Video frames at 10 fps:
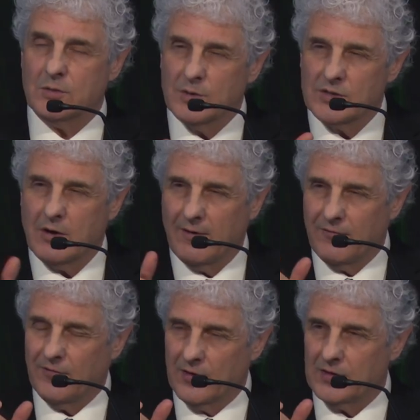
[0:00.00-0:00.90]
this was our
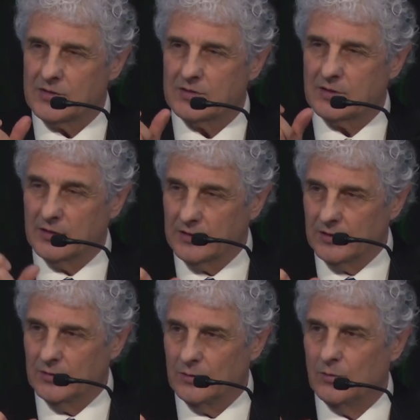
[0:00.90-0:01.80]
first
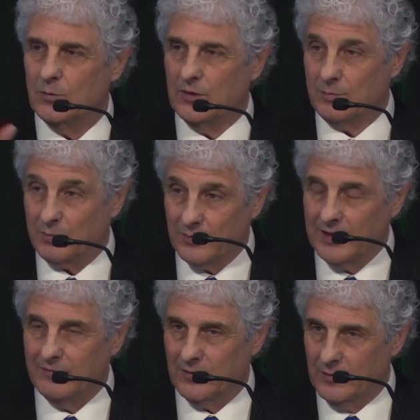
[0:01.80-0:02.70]
clue with
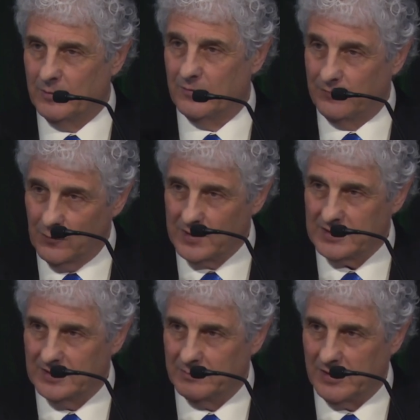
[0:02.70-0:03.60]
pre-verbal
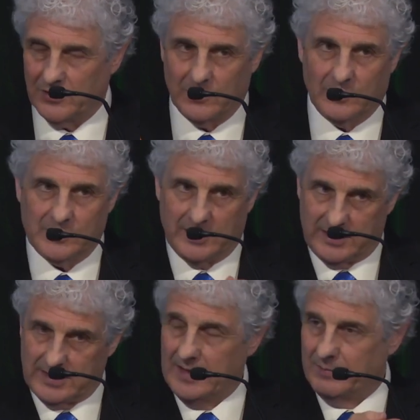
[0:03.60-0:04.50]
14-month-olds on
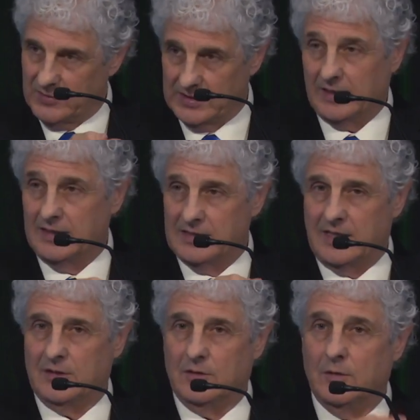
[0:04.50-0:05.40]
the type of studies
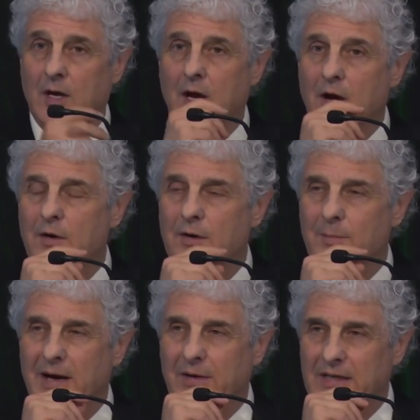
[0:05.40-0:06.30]
that you heard
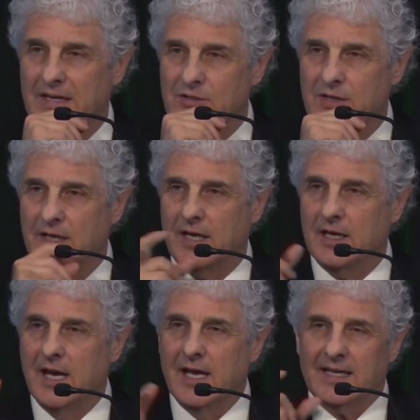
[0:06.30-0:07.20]
about yesterday,